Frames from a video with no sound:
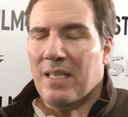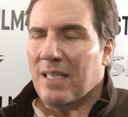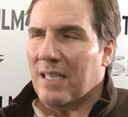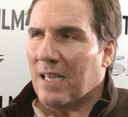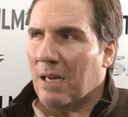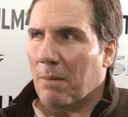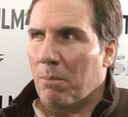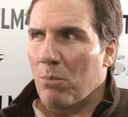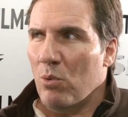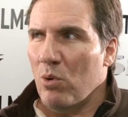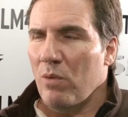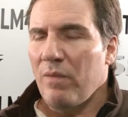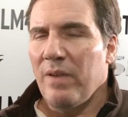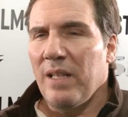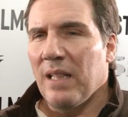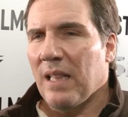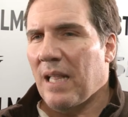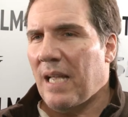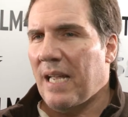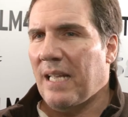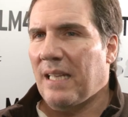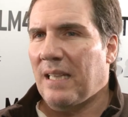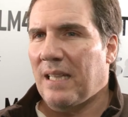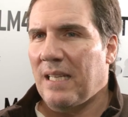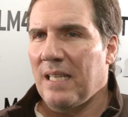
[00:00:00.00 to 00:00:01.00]
a movie
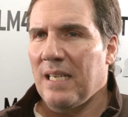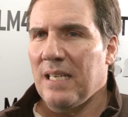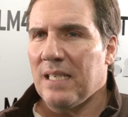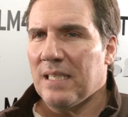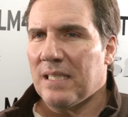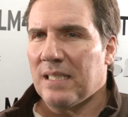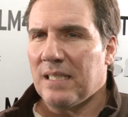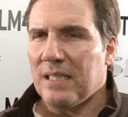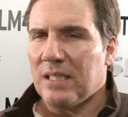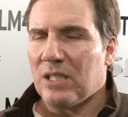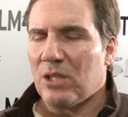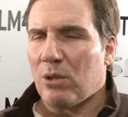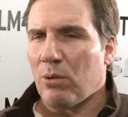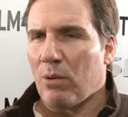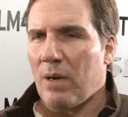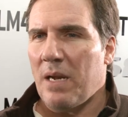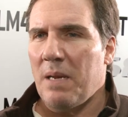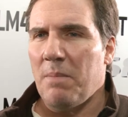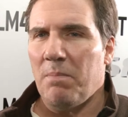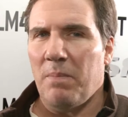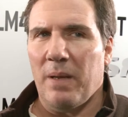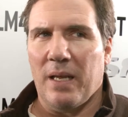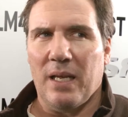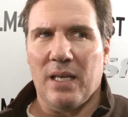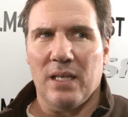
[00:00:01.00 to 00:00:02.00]
like this is
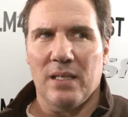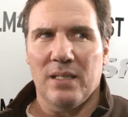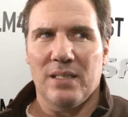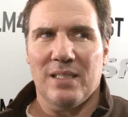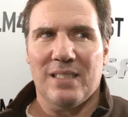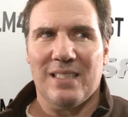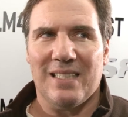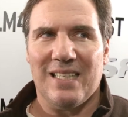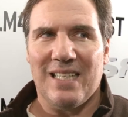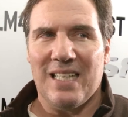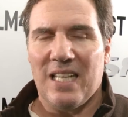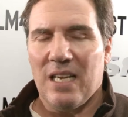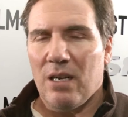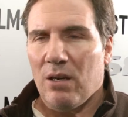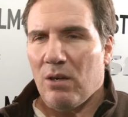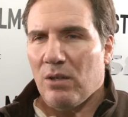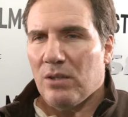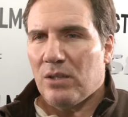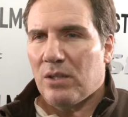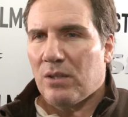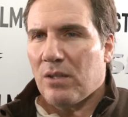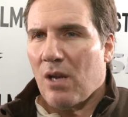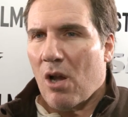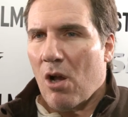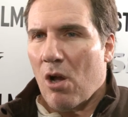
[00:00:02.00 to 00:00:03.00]
great because
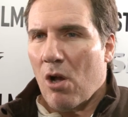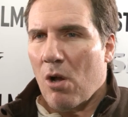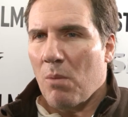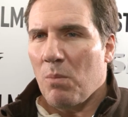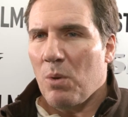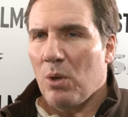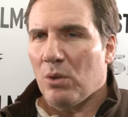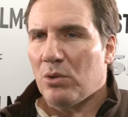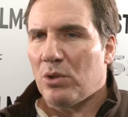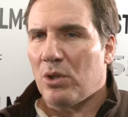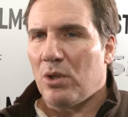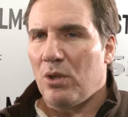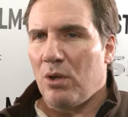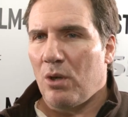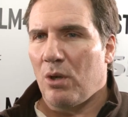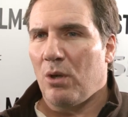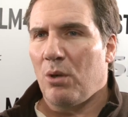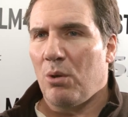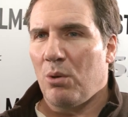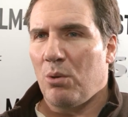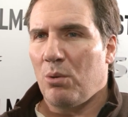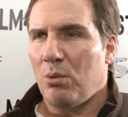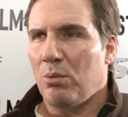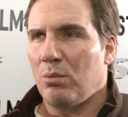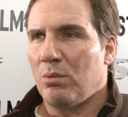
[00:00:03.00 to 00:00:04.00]
there's almost
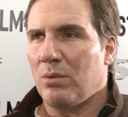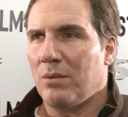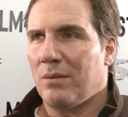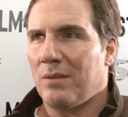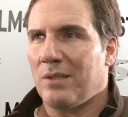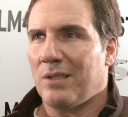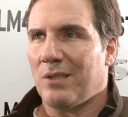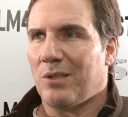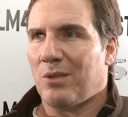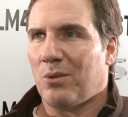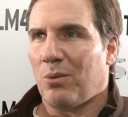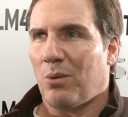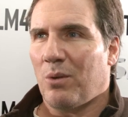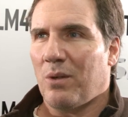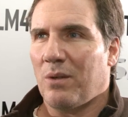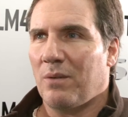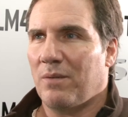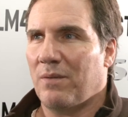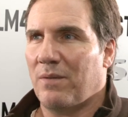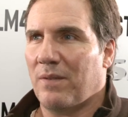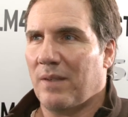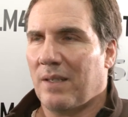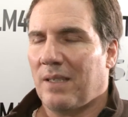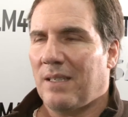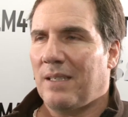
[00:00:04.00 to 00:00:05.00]
no sort
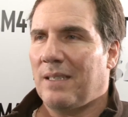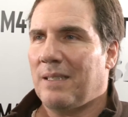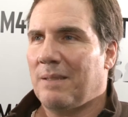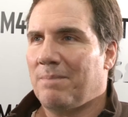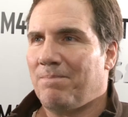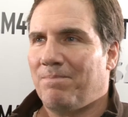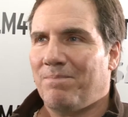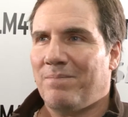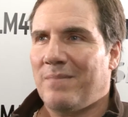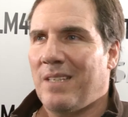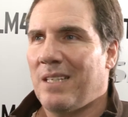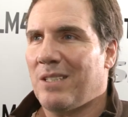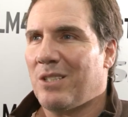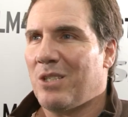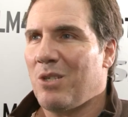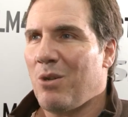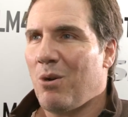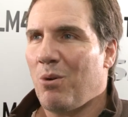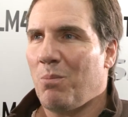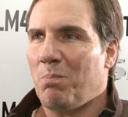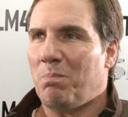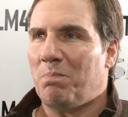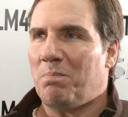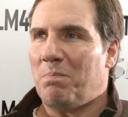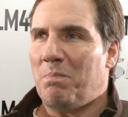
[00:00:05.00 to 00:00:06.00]
of uh, there's
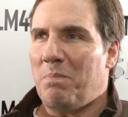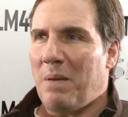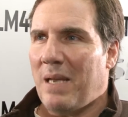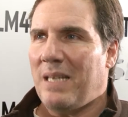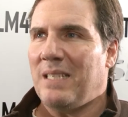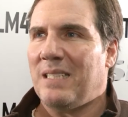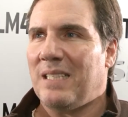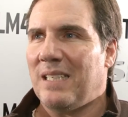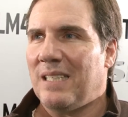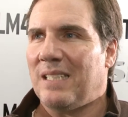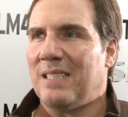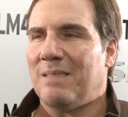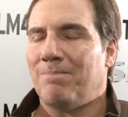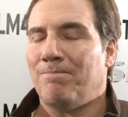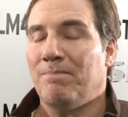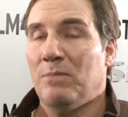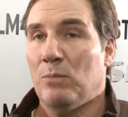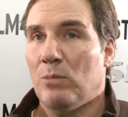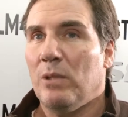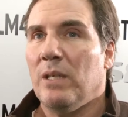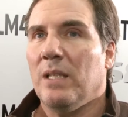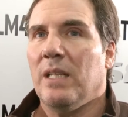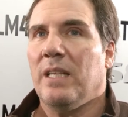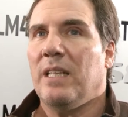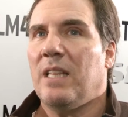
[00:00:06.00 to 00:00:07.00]
no basis
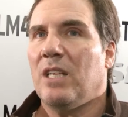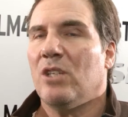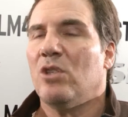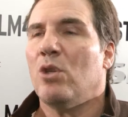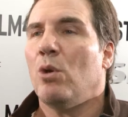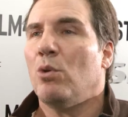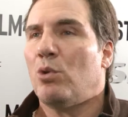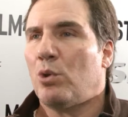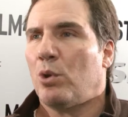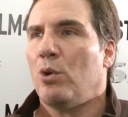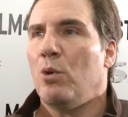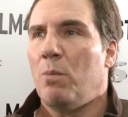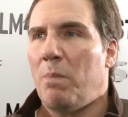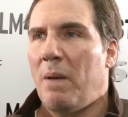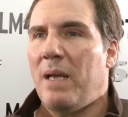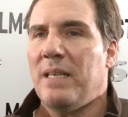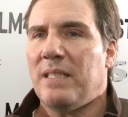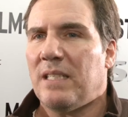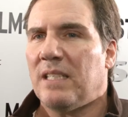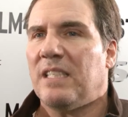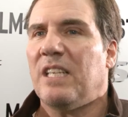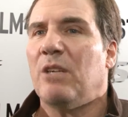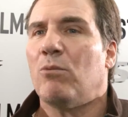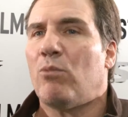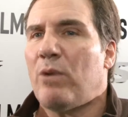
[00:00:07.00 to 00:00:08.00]
really. There's no true
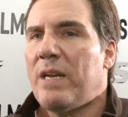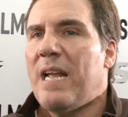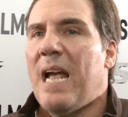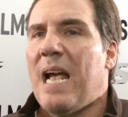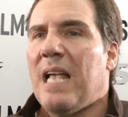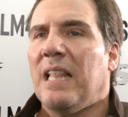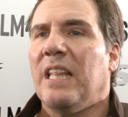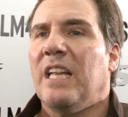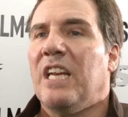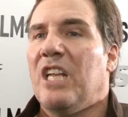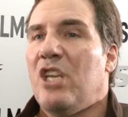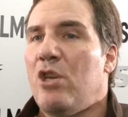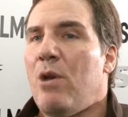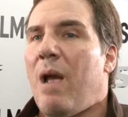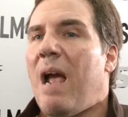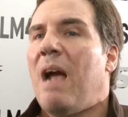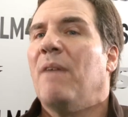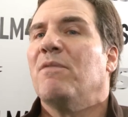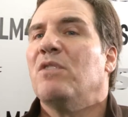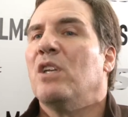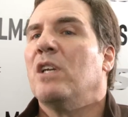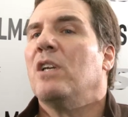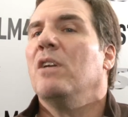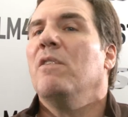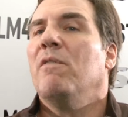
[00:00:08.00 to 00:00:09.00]
basis in reality. You
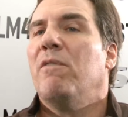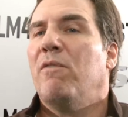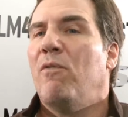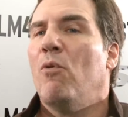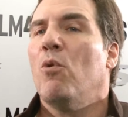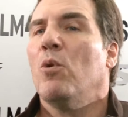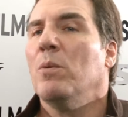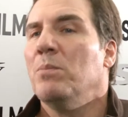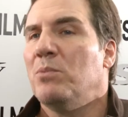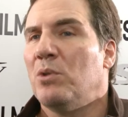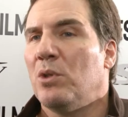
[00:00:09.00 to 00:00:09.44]
have to conform